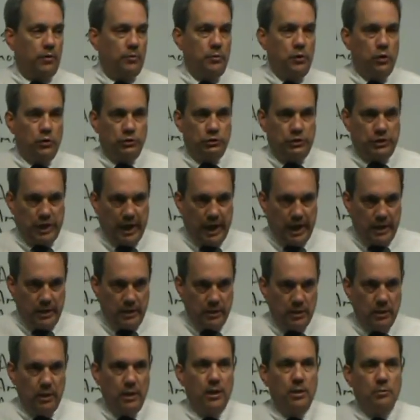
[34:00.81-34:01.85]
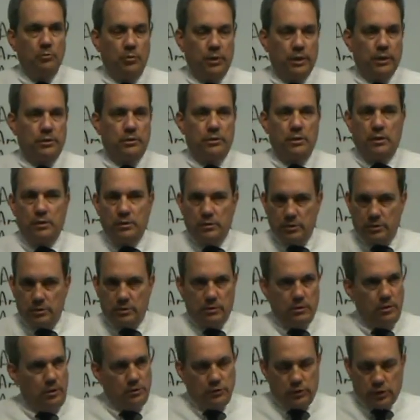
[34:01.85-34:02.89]
your state, but just
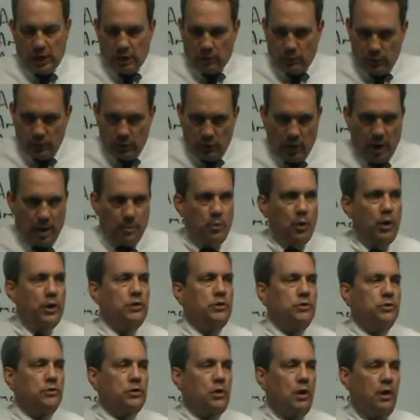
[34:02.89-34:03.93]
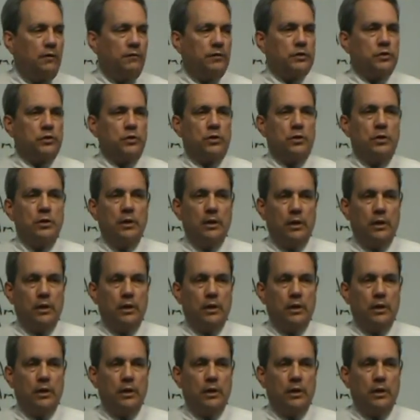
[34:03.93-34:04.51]
check with your operations officer